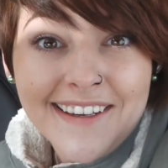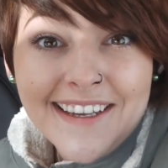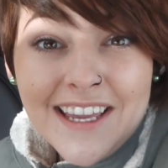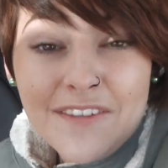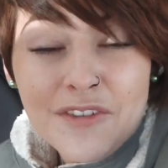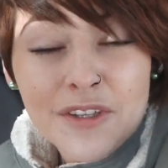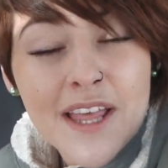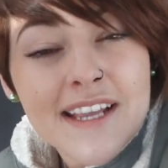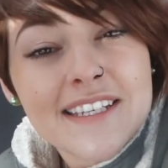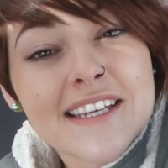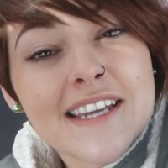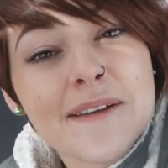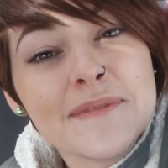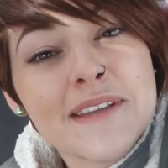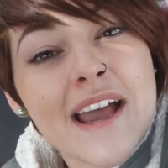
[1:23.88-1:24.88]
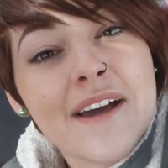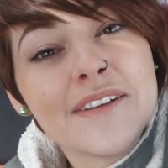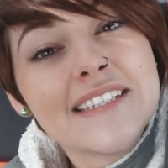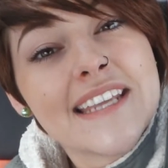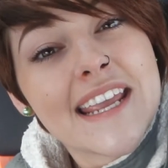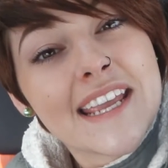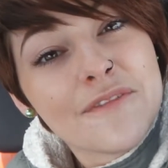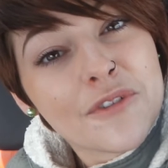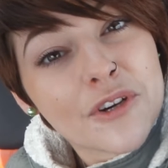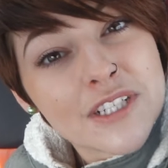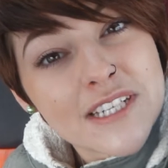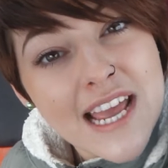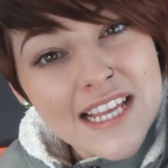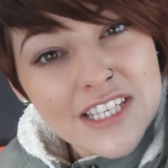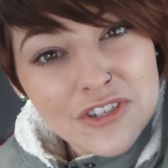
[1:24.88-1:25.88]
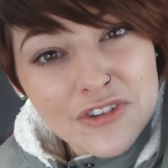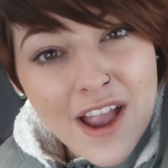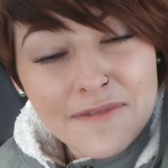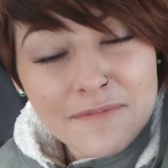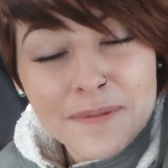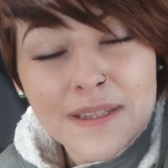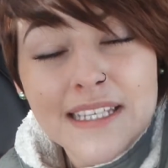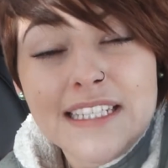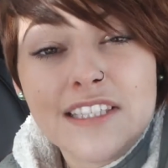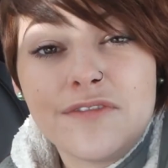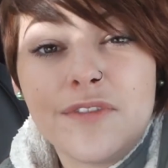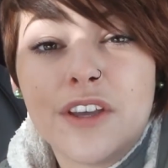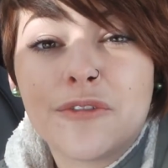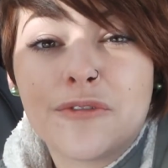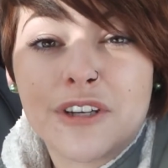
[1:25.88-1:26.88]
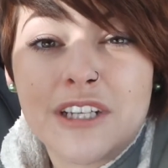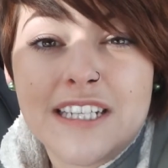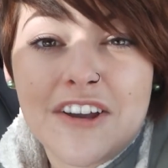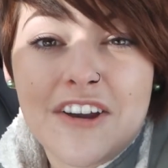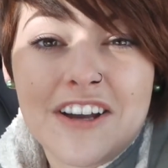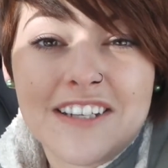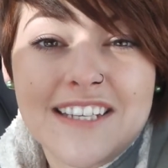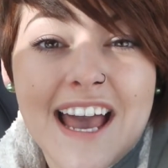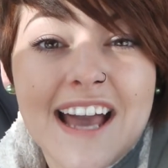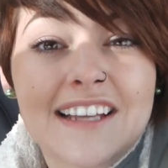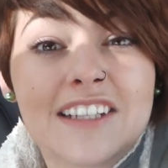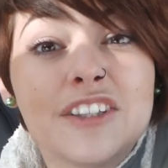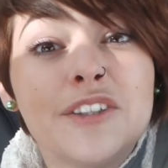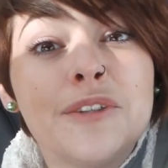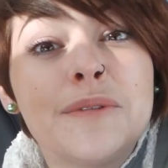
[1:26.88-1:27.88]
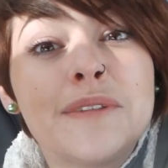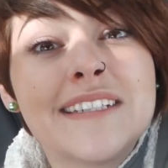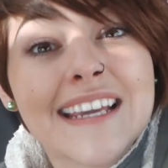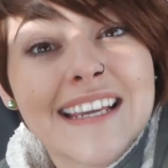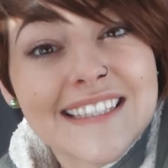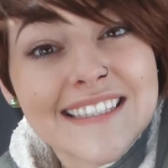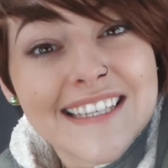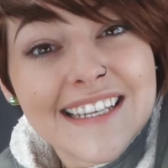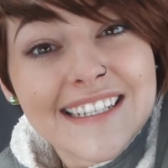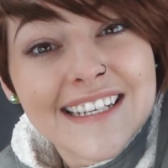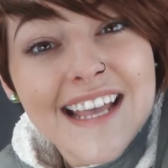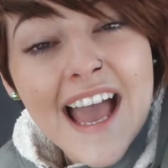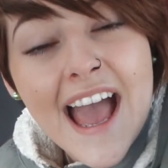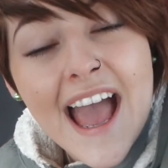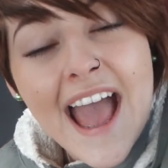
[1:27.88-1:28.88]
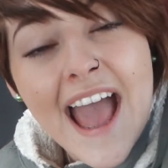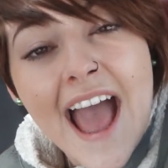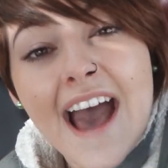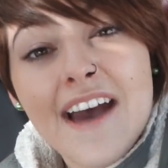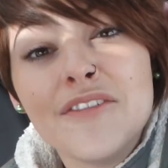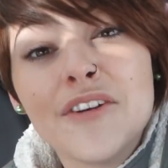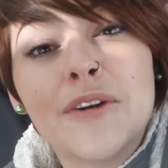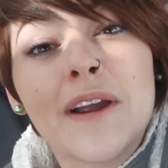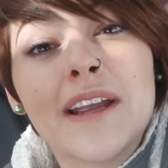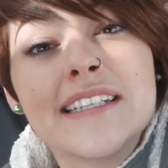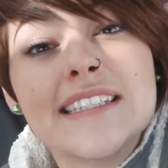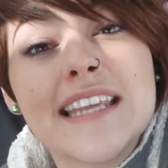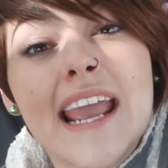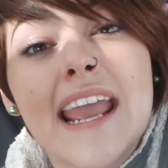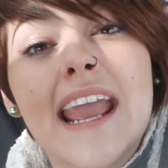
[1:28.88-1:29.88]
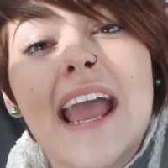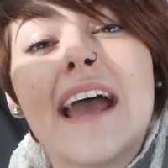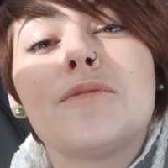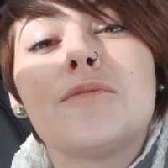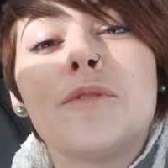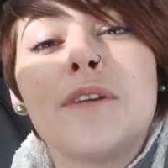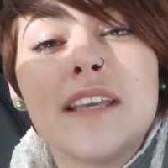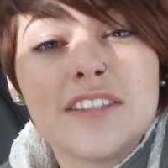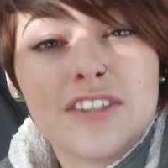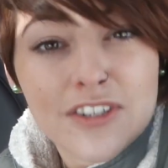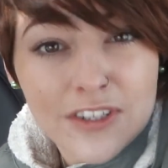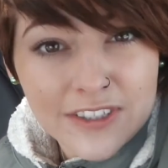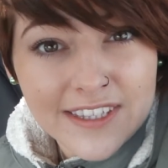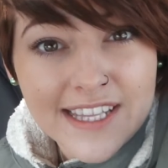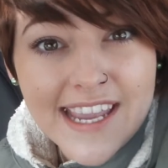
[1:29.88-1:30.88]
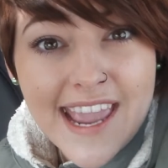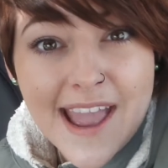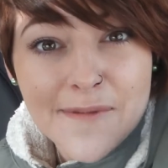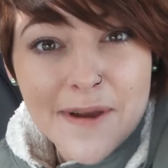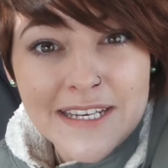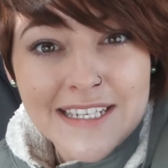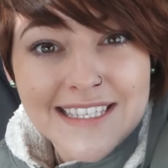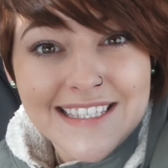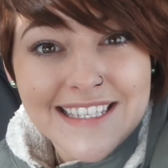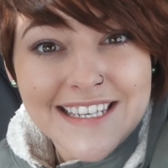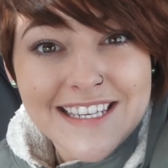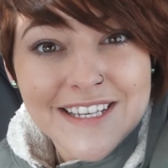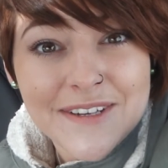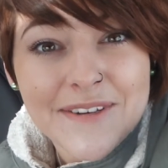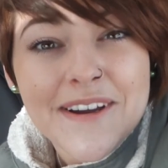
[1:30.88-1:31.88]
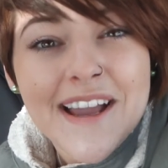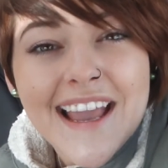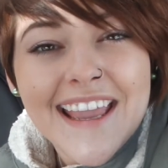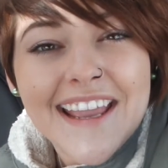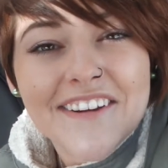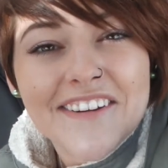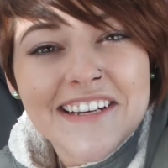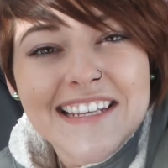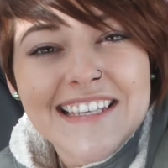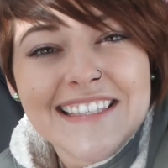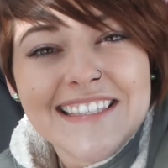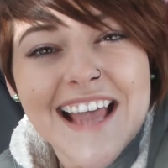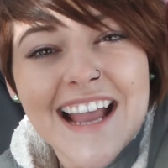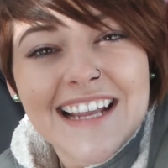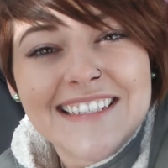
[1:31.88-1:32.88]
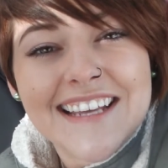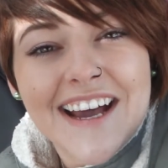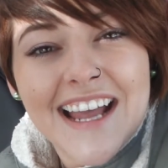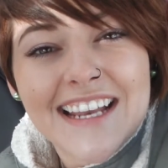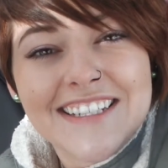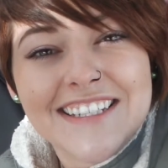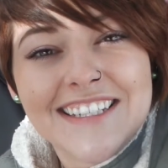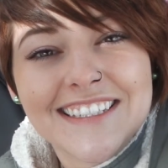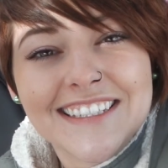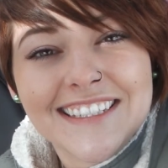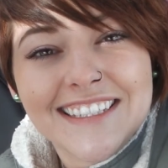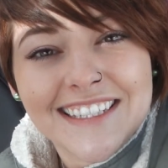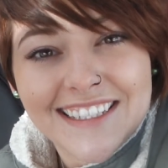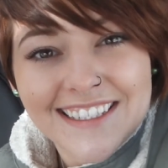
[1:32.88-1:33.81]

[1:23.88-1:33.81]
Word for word: If you'd like to come down and take it for a test drive, please feel free to contact Luke Dickison. Have a great day, and we certainly can't wait to see you here at Eastside Dodge.